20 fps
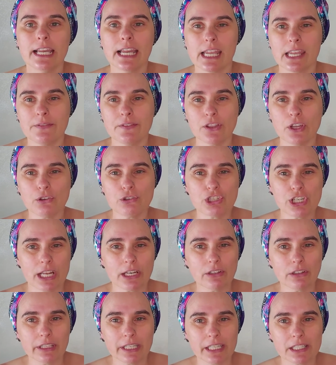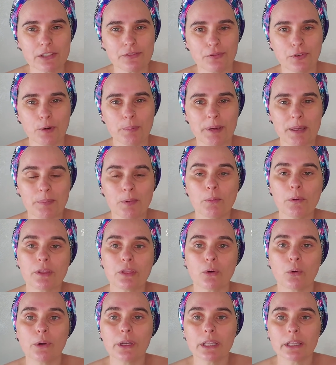Even though generally it's for people with
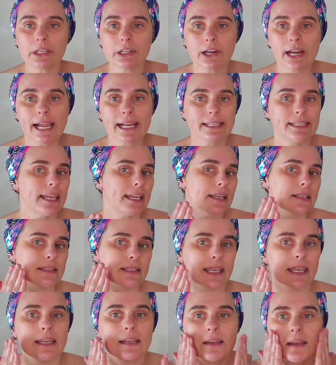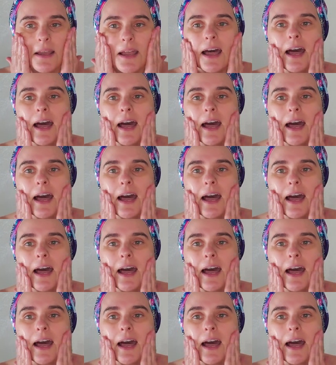oily or acneic skin,